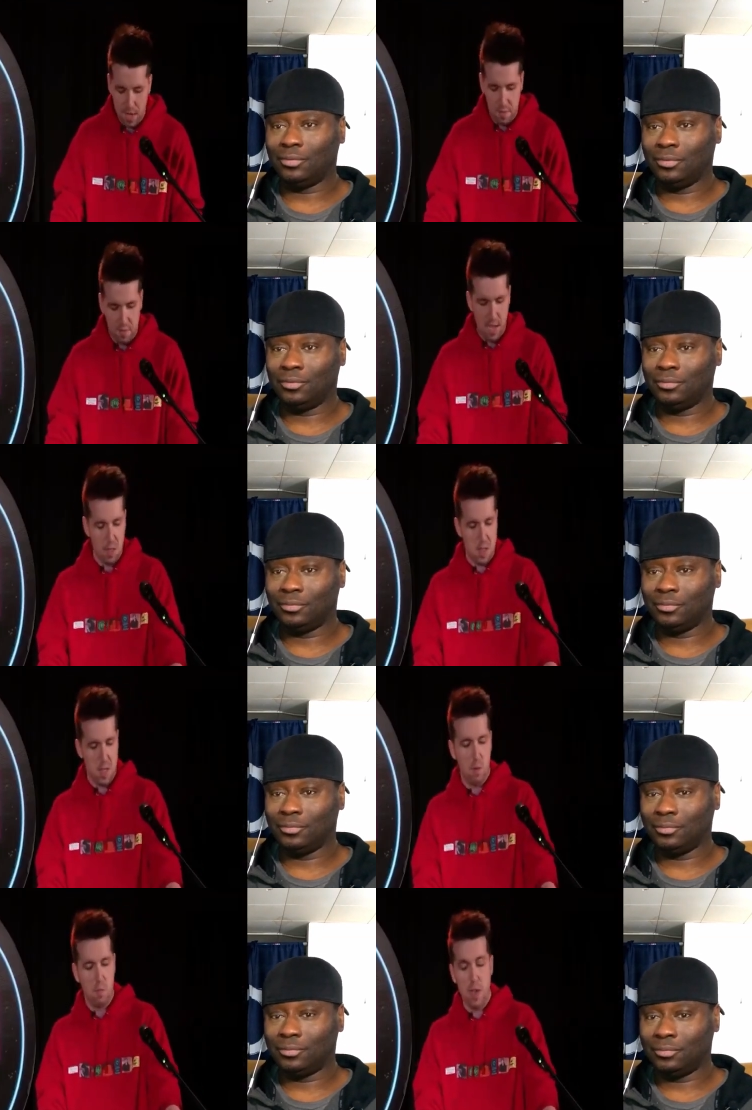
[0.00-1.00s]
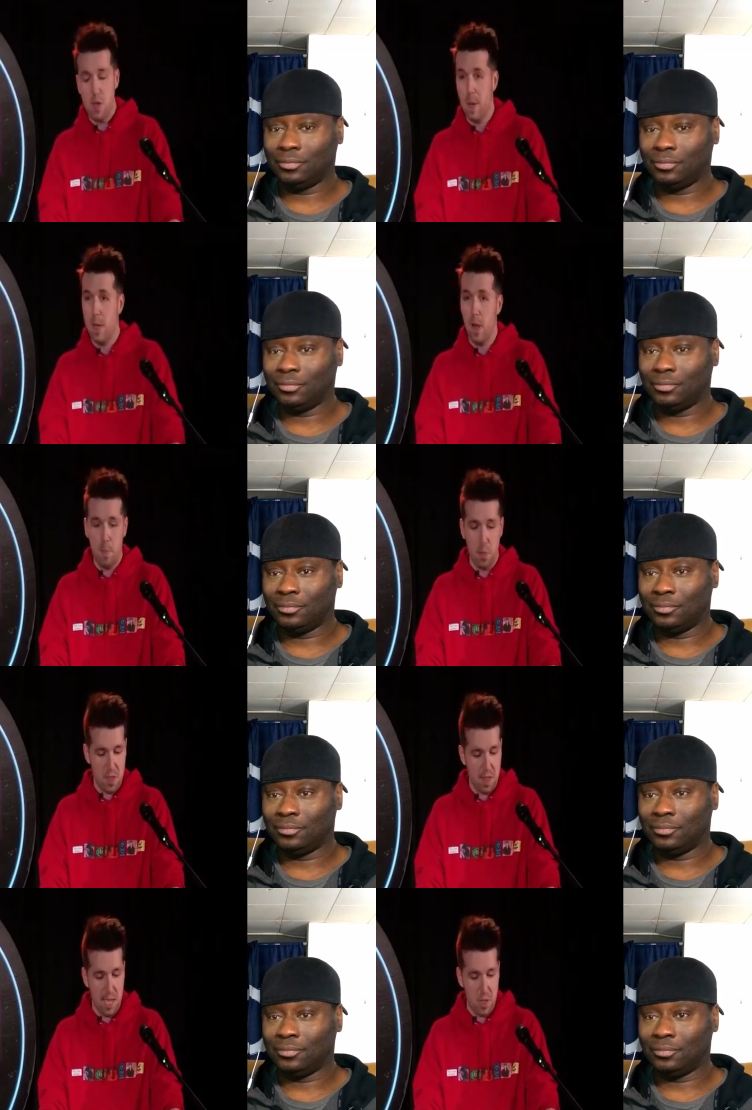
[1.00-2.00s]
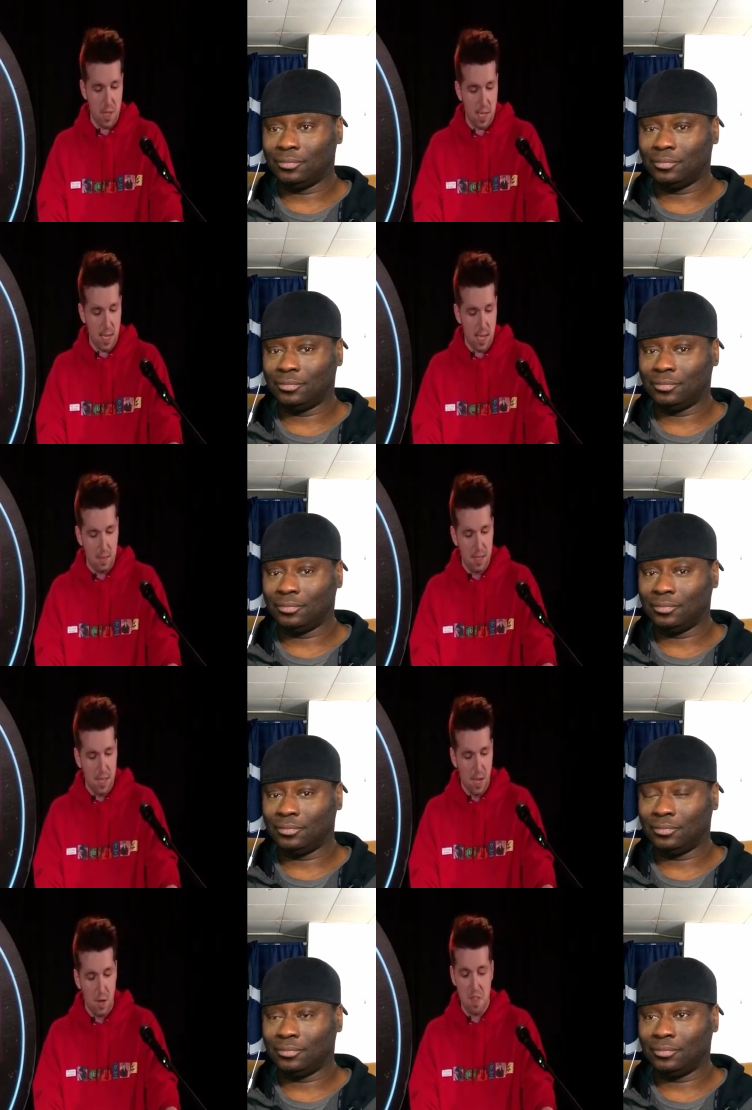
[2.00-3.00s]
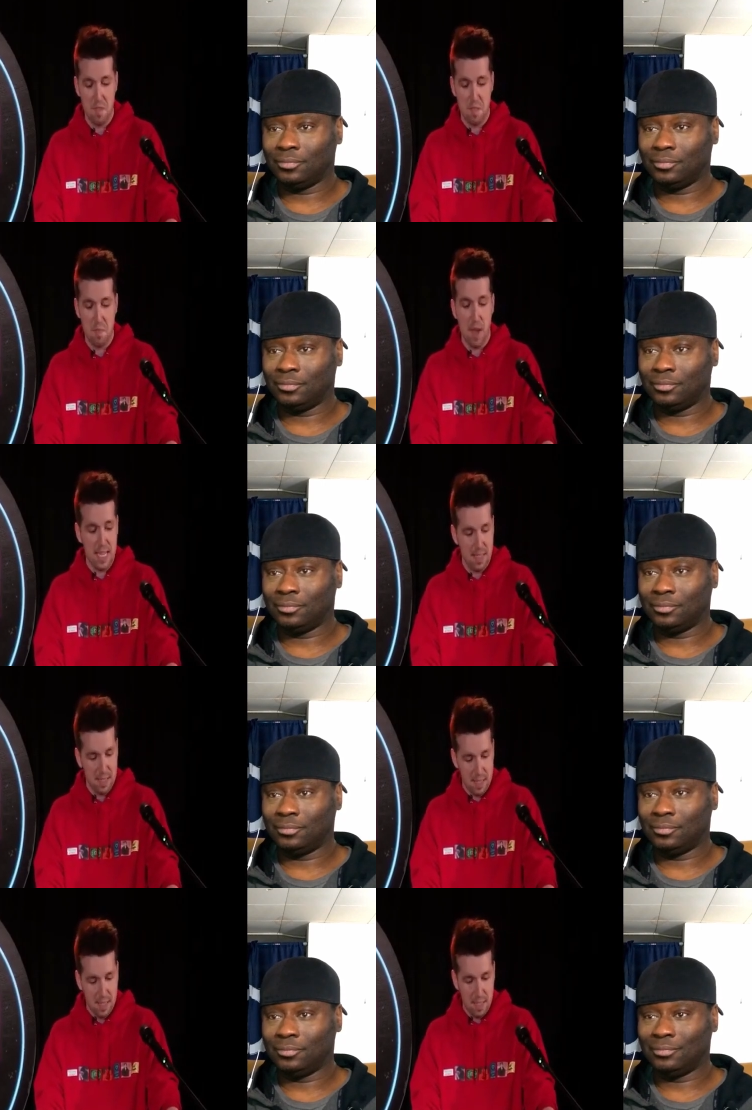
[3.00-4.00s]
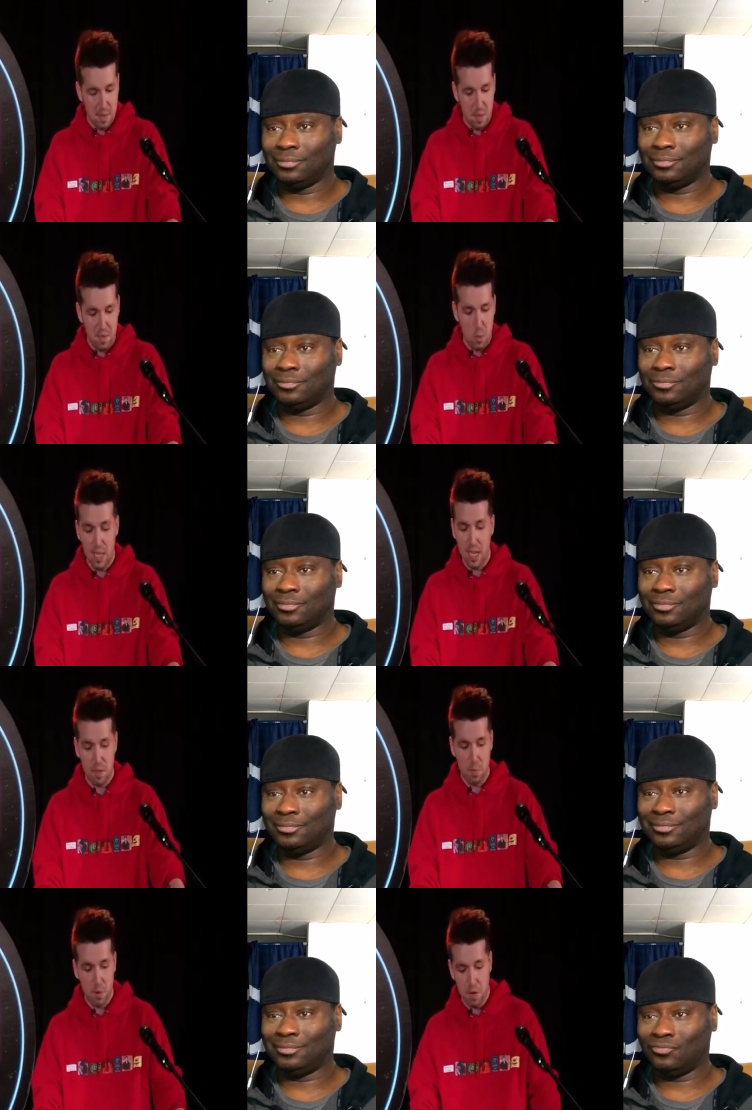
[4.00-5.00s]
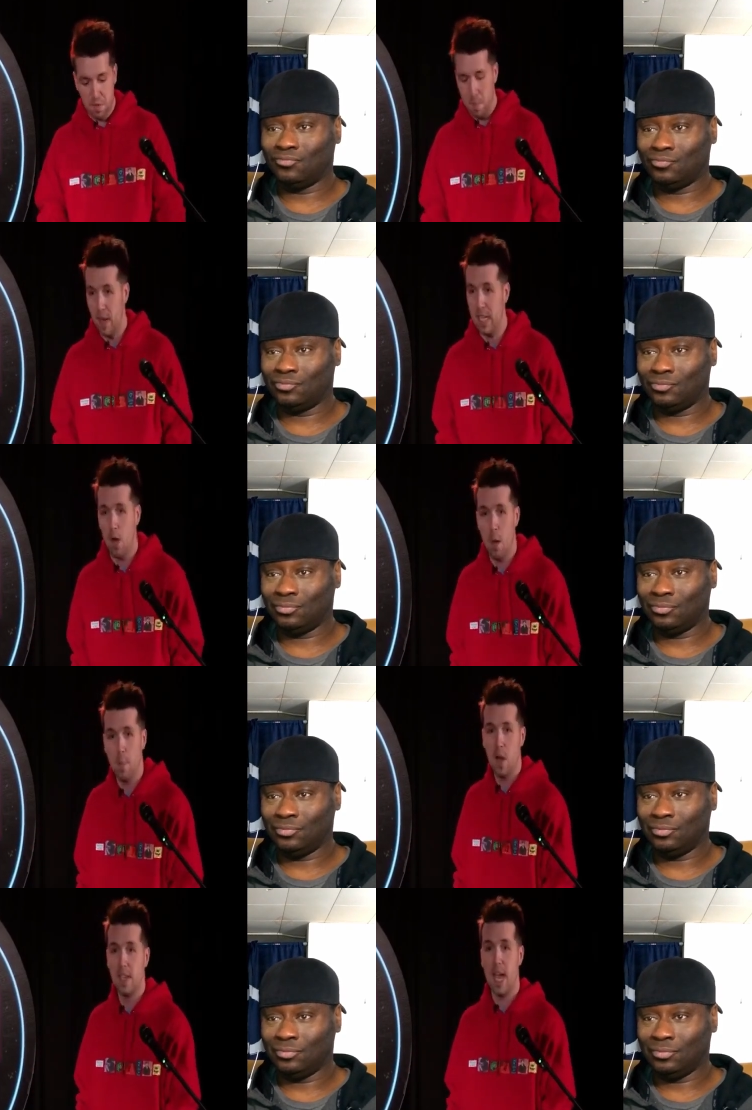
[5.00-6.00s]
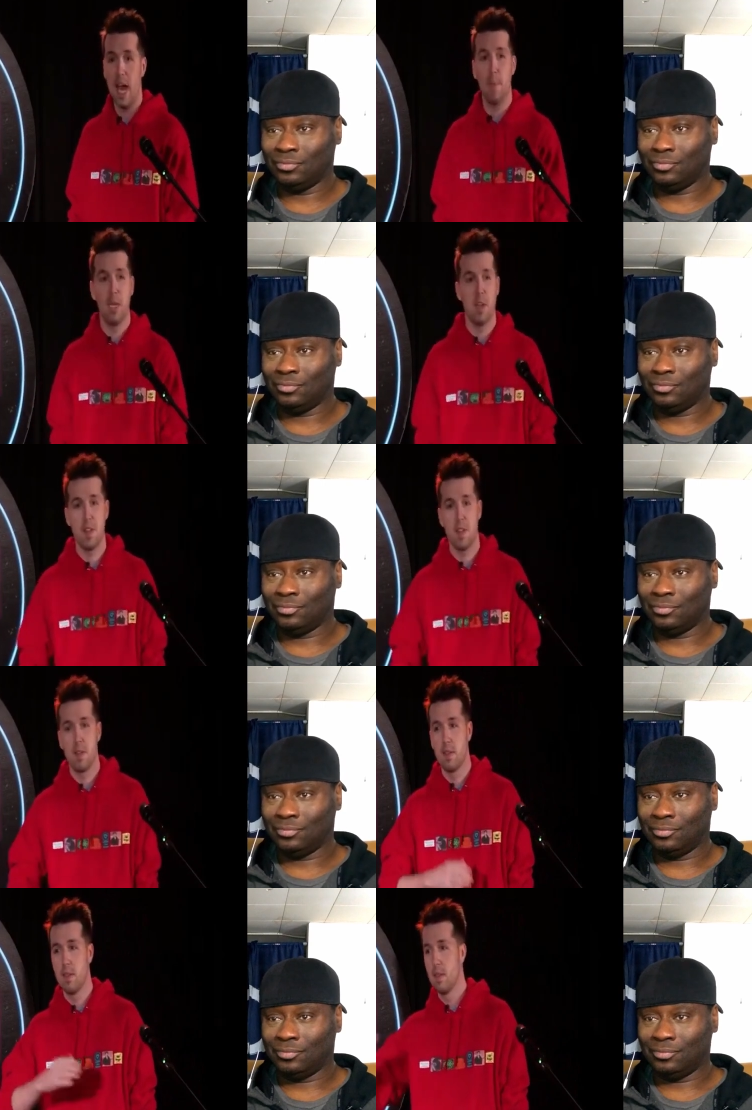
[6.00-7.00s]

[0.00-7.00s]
Speaker 1: brave. Now, there's a lot of rich people up on stage today, lots of money. But if you want living proof that money can't buy you happiness,